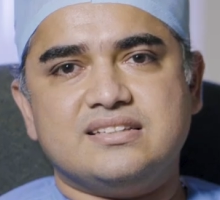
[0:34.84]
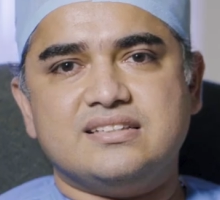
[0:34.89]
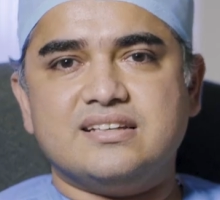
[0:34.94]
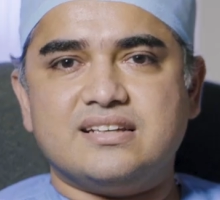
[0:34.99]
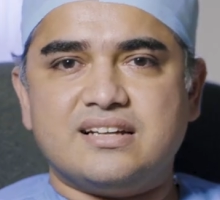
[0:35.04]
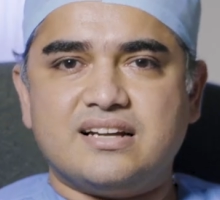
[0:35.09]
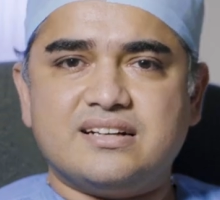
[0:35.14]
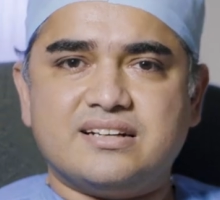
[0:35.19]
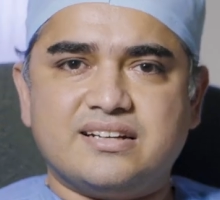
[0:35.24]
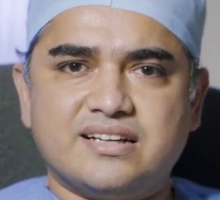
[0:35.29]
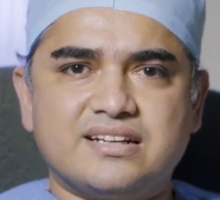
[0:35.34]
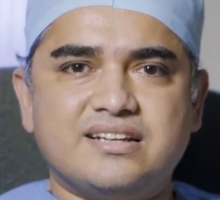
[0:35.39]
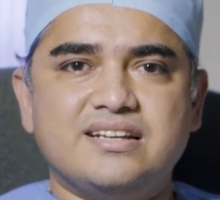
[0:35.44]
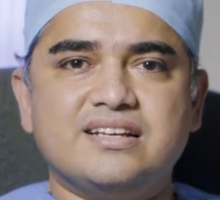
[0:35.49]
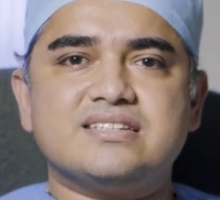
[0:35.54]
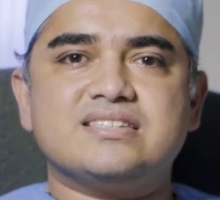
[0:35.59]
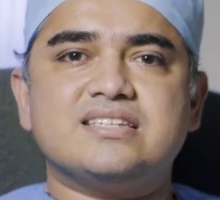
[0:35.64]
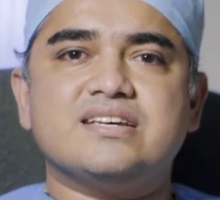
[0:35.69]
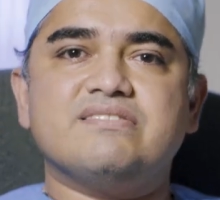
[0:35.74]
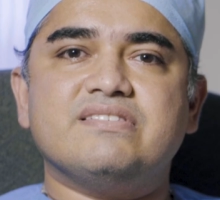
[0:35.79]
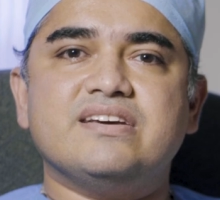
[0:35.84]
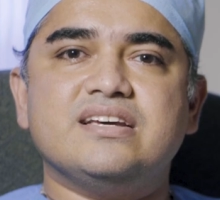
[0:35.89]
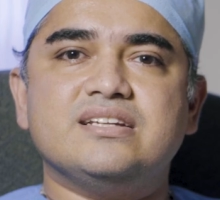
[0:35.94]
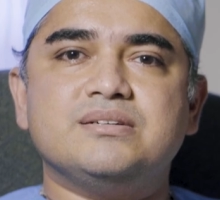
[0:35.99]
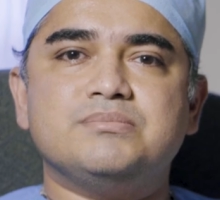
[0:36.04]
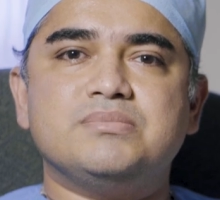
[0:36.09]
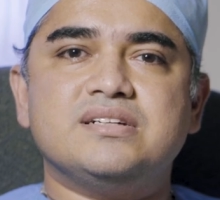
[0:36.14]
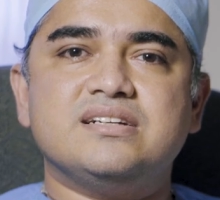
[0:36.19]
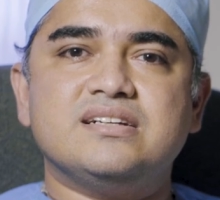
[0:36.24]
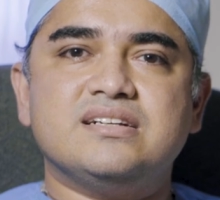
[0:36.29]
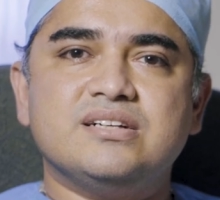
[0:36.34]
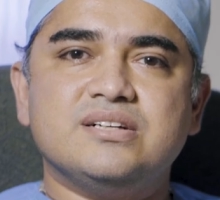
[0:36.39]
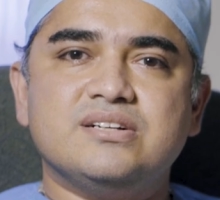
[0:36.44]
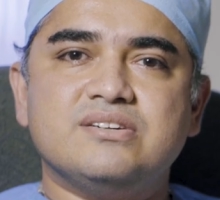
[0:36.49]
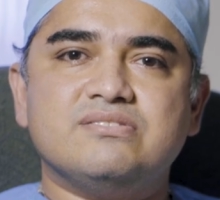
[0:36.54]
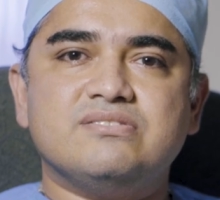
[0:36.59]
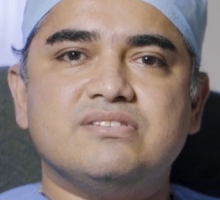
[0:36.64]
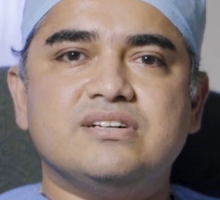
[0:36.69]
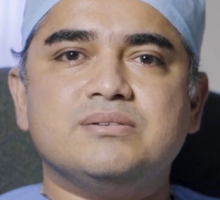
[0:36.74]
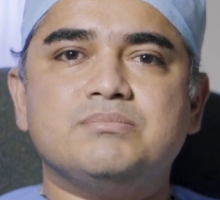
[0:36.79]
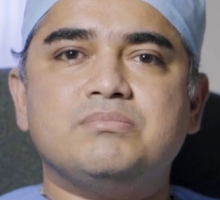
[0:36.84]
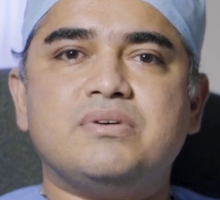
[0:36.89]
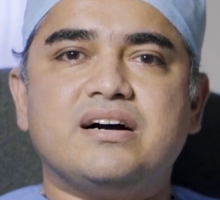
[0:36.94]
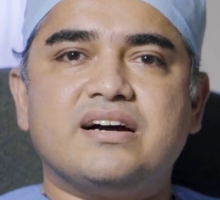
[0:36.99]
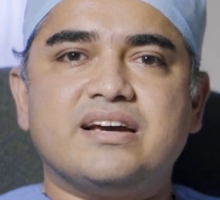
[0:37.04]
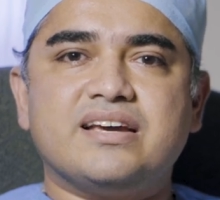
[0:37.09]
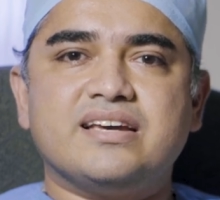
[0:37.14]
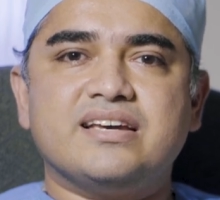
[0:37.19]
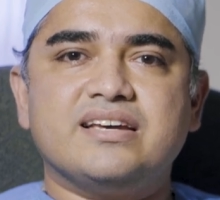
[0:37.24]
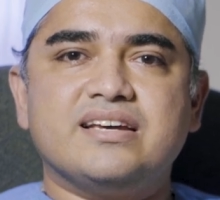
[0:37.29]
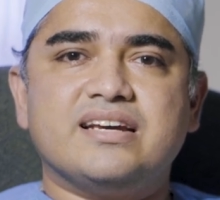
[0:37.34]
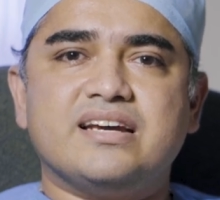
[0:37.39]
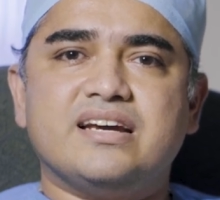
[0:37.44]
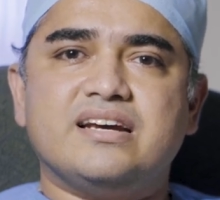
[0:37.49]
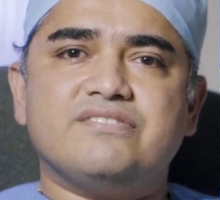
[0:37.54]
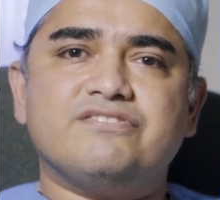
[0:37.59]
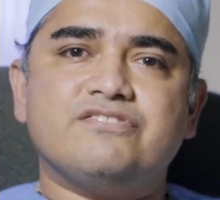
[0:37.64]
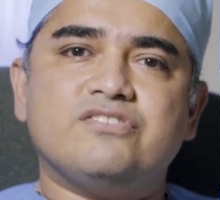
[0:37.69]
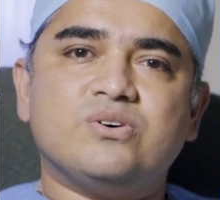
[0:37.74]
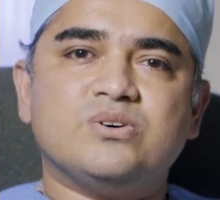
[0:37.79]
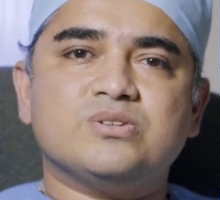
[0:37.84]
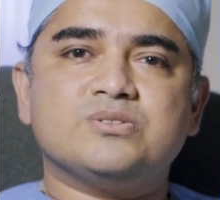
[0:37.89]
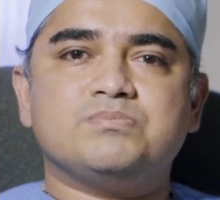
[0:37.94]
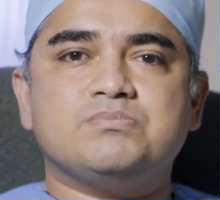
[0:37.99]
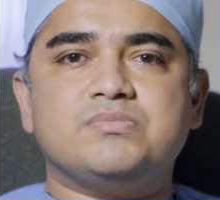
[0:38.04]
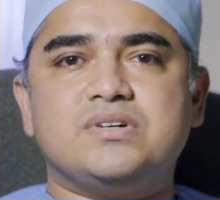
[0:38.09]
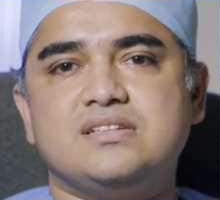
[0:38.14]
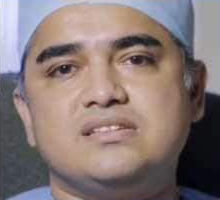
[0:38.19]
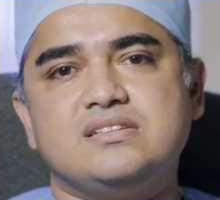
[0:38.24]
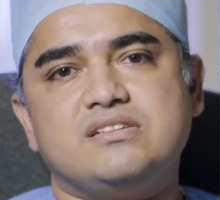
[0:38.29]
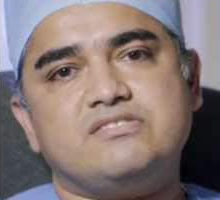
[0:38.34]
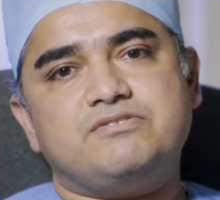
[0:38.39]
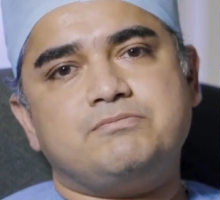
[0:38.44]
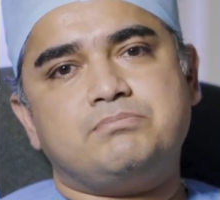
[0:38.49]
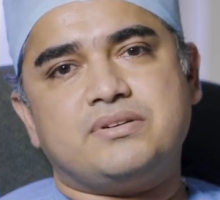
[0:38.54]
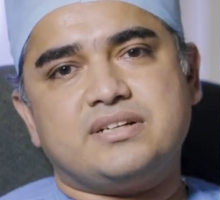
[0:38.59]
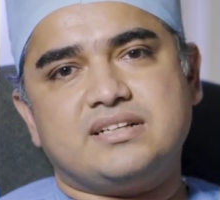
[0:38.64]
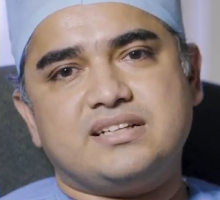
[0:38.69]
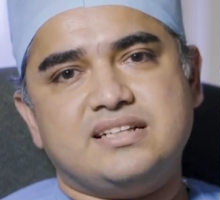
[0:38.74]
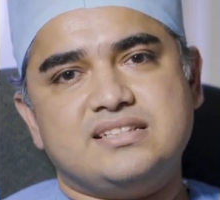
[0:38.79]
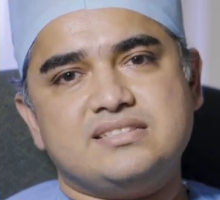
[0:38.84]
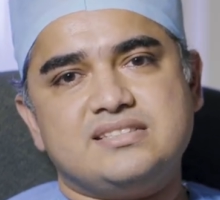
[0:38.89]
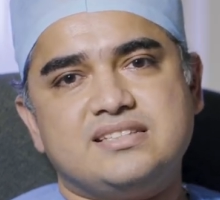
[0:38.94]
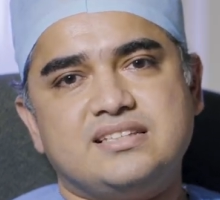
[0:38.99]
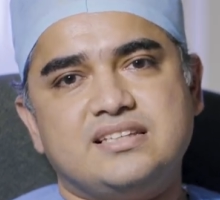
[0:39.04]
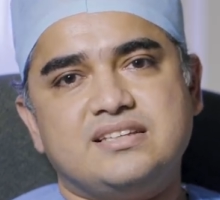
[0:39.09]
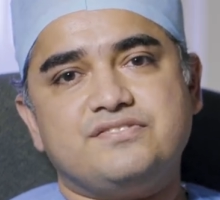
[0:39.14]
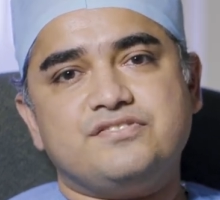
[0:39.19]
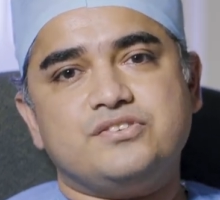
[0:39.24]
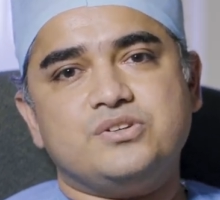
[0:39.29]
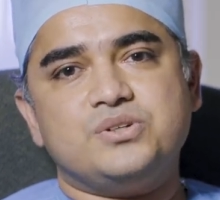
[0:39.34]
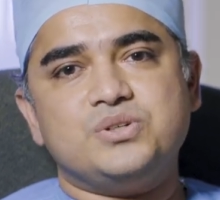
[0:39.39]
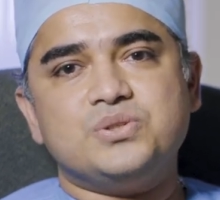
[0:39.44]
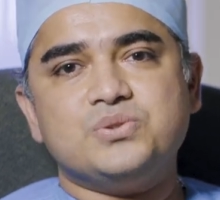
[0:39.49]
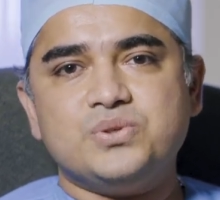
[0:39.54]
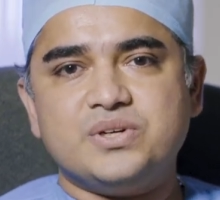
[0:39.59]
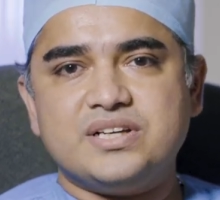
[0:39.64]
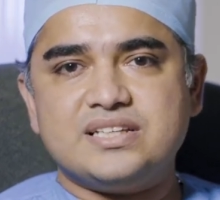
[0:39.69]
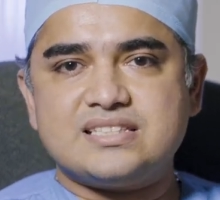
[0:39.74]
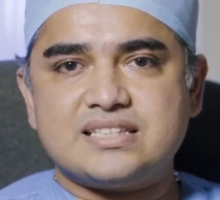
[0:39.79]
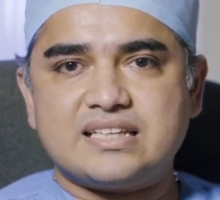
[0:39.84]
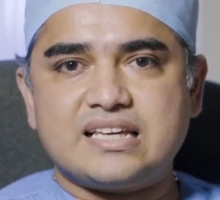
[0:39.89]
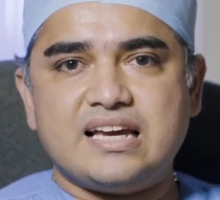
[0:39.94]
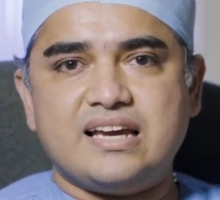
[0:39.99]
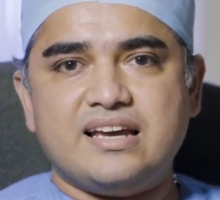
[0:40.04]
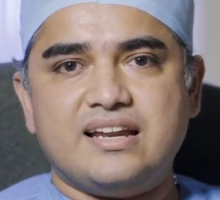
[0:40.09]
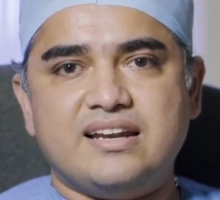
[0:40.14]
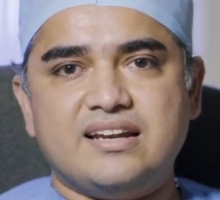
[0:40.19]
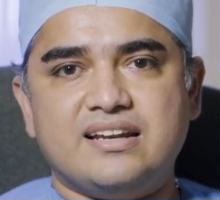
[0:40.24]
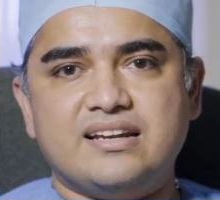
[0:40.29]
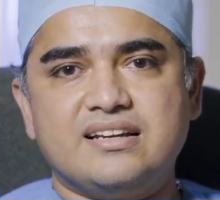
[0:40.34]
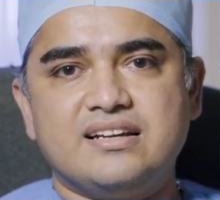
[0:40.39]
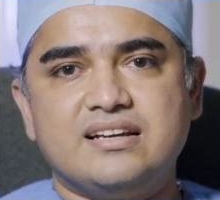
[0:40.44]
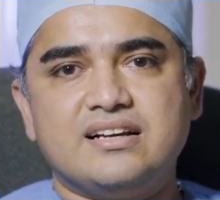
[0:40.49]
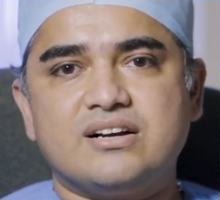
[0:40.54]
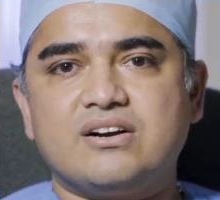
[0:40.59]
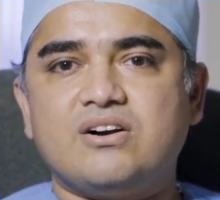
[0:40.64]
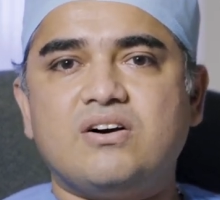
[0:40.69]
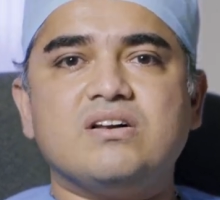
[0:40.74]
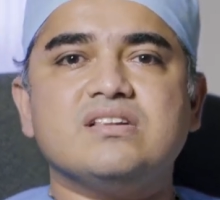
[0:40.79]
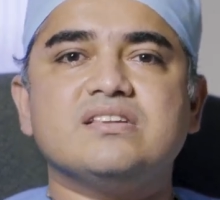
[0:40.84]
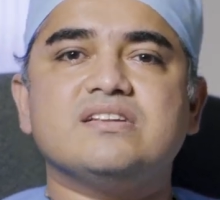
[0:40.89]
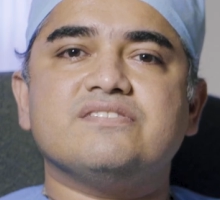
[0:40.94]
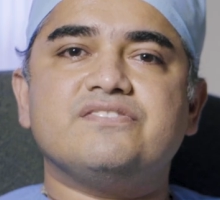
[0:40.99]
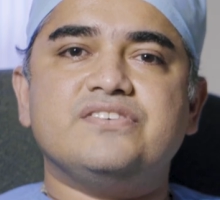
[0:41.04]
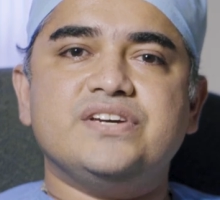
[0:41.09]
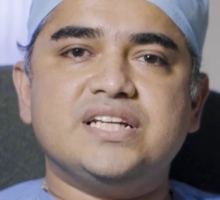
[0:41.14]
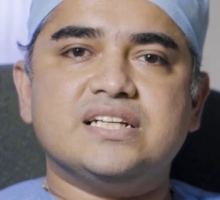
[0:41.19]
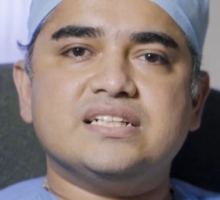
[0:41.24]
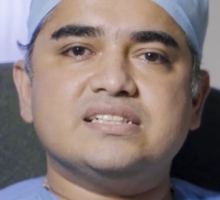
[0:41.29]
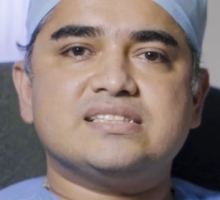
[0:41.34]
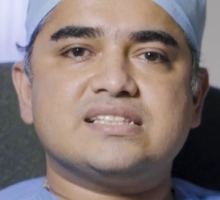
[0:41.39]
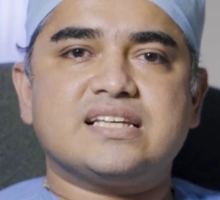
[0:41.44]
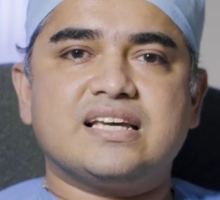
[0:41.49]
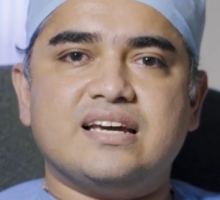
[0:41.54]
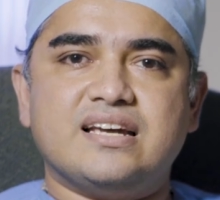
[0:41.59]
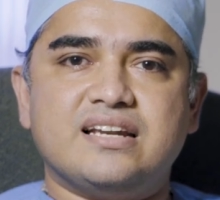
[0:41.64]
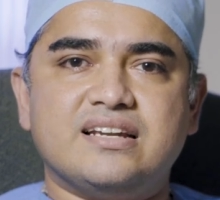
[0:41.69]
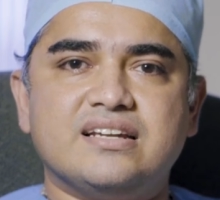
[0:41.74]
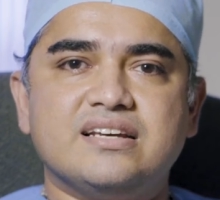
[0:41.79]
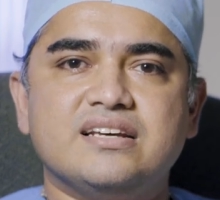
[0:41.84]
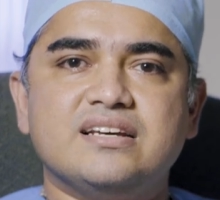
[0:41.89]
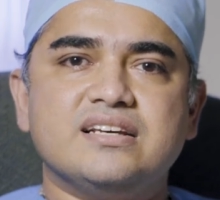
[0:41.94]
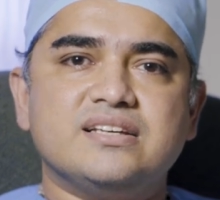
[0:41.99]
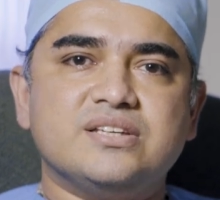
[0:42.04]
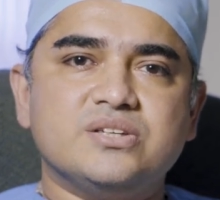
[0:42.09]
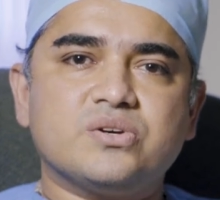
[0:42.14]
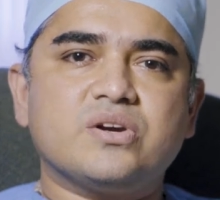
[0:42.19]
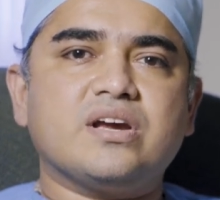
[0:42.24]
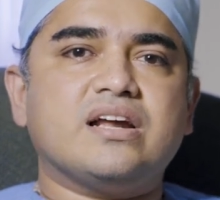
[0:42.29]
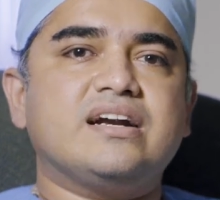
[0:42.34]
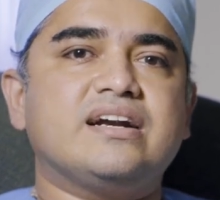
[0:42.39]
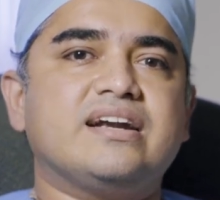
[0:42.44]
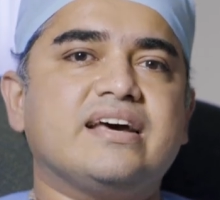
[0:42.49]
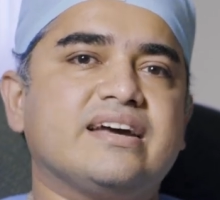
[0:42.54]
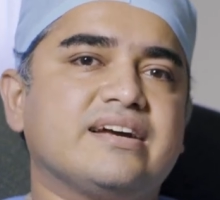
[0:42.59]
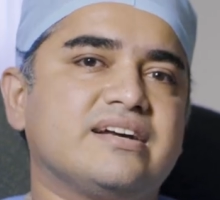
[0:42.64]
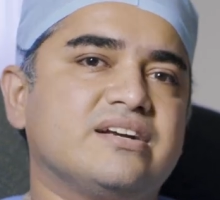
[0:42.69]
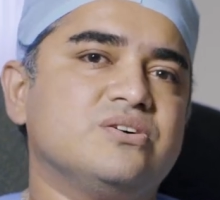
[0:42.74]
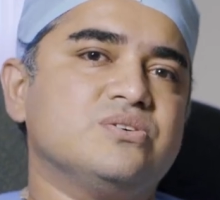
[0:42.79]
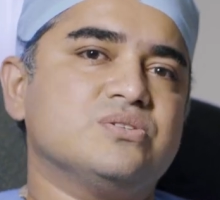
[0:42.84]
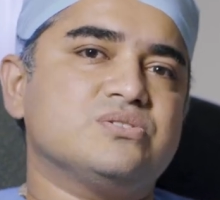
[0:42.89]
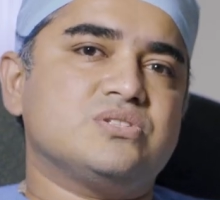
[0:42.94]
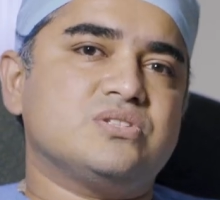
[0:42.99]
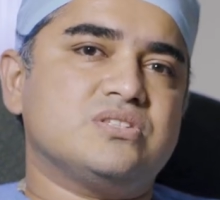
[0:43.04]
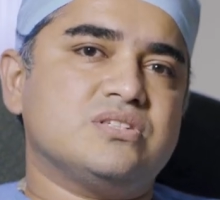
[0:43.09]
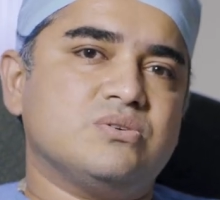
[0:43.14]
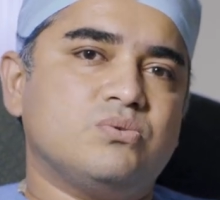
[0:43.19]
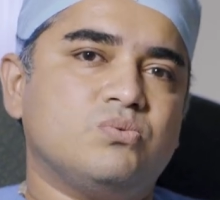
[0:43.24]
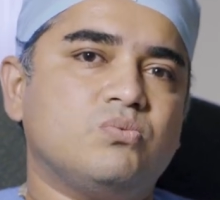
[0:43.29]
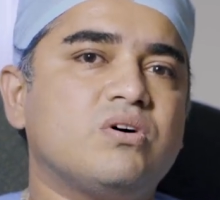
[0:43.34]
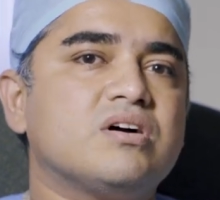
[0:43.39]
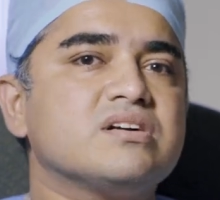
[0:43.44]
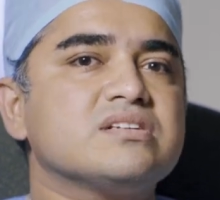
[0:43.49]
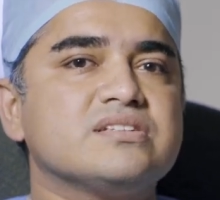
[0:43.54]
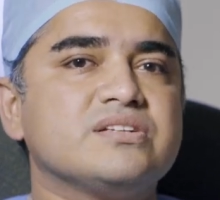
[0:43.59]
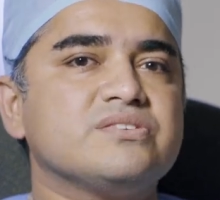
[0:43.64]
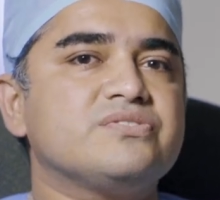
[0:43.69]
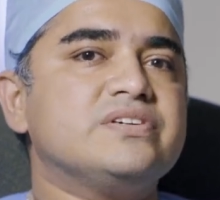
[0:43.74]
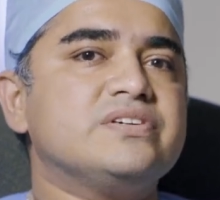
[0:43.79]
There are techniques available whereby at 4th month of pregnancy, if you do a scan called the fetal scan, you can diagnose what the